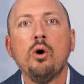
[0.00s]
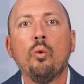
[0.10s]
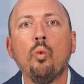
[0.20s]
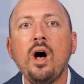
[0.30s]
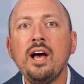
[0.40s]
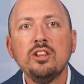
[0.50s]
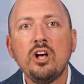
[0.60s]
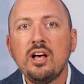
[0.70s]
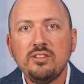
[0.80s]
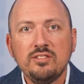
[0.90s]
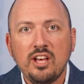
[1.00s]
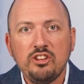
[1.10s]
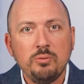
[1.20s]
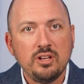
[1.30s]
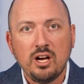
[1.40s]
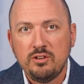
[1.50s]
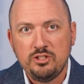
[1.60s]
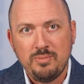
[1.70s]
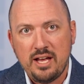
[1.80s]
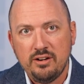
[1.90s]
Why loss assessment
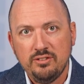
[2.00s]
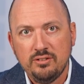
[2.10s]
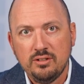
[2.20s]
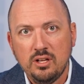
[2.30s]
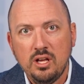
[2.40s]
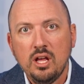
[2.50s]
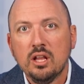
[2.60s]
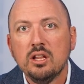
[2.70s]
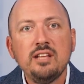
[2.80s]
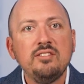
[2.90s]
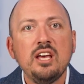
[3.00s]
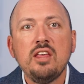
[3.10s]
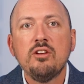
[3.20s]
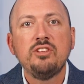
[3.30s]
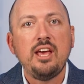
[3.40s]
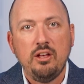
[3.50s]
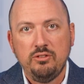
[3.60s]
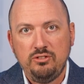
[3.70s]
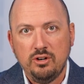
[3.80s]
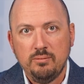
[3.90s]
coverage matters. Let's say there's a
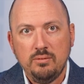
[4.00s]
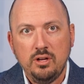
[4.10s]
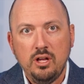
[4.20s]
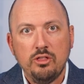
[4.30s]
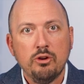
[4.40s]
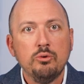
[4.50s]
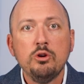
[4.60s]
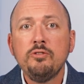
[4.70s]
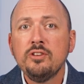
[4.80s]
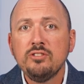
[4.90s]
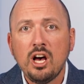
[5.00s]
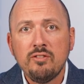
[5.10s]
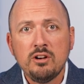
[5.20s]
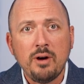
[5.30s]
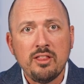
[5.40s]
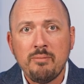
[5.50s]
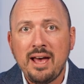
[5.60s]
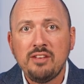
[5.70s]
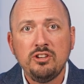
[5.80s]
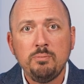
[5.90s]
hailstorm. The roof is covered by the
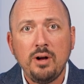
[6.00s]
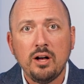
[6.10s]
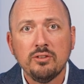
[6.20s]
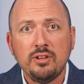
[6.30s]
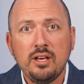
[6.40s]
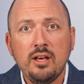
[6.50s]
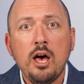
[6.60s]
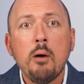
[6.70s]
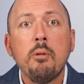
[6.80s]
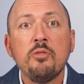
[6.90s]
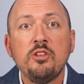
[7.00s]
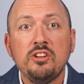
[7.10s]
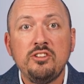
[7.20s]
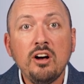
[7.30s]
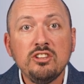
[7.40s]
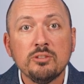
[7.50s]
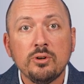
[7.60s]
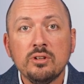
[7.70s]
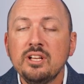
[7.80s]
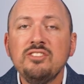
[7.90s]
master policy, but the
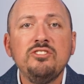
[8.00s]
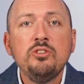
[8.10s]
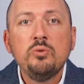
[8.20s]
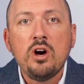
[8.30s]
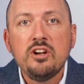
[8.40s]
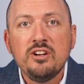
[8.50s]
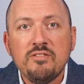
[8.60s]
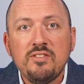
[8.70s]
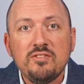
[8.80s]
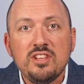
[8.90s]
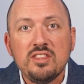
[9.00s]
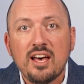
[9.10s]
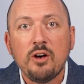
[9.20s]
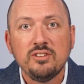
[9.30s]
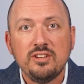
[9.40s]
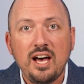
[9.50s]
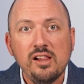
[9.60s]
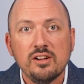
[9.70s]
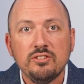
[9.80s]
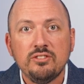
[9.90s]
deductible is
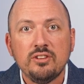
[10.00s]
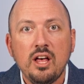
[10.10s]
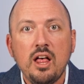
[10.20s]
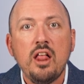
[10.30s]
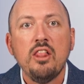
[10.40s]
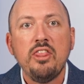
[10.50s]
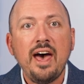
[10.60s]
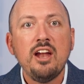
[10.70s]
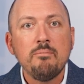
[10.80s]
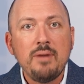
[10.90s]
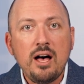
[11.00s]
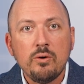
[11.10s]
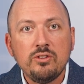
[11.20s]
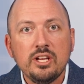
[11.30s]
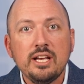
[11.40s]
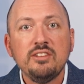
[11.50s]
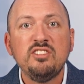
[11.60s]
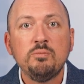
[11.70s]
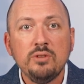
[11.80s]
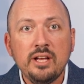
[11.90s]
$250,000. That amount is
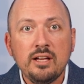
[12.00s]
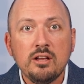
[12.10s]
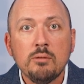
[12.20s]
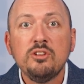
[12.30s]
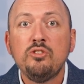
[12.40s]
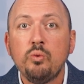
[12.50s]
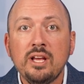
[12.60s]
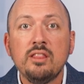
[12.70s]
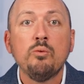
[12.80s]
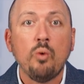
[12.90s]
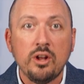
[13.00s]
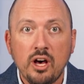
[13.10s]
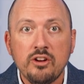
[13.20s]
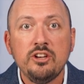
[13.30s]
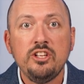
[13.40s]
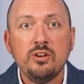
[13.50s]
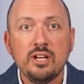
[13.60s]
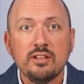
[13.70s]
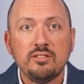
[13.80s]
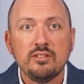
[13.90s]
split between the 100
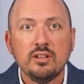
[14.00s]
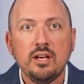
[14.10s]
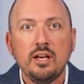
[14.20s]
units.